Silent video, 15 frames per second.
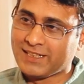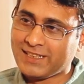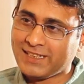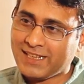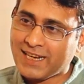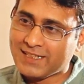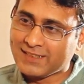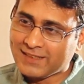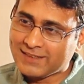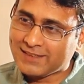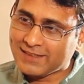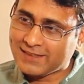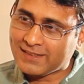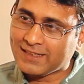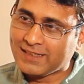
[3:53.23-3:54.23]
he has
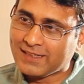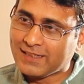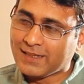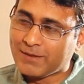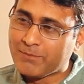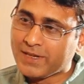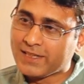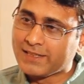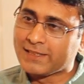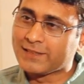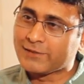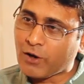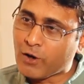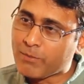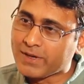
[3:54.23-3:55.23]
recently made his
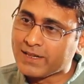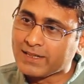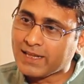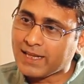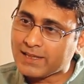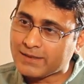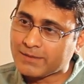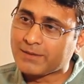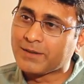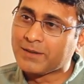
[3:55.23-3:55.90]
comment that